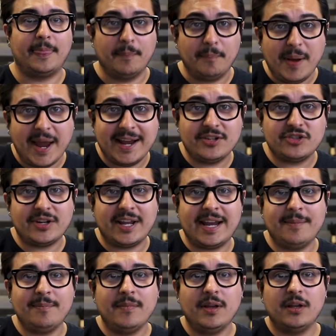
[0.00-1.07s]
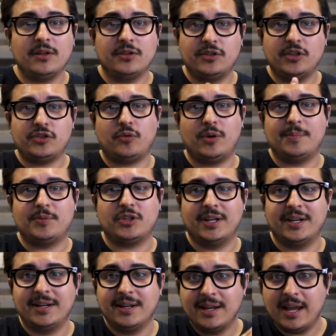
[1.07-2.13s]
the page name,
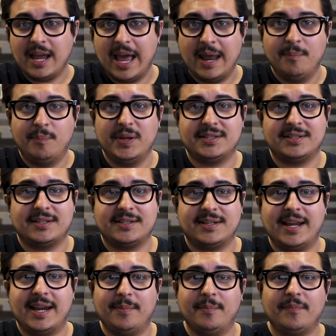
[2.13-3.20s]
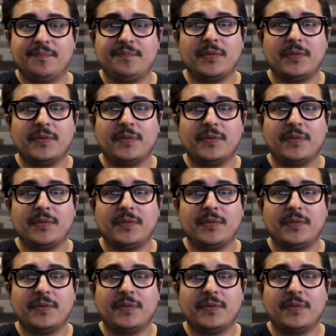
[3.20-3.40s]
description, and business name.